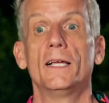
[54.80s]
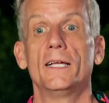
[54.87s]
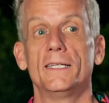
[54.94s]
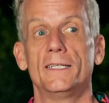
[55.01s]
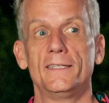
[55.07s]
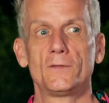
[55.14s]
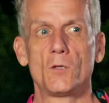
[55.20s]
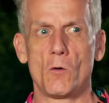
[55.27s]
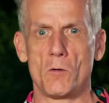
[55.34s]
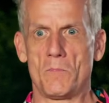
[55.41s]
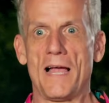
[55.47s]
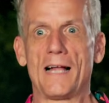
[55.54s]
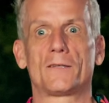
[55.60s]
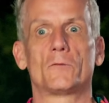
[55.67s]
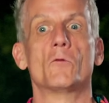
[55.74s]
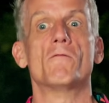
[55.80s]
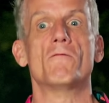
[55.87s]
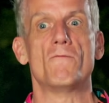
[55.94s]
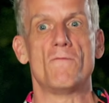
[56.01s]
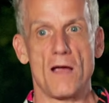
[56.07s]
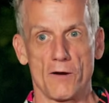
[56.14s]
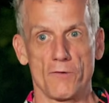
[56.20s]
And he's going back to a
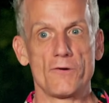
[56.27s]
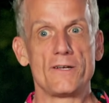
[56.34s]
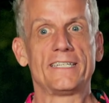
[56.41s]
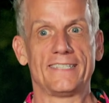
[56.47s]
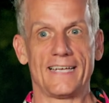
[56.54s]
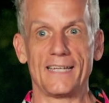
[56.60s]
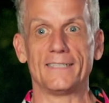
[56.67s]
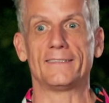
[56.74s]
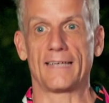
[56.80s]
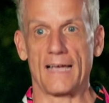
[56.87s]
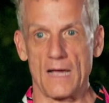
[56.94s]
very tense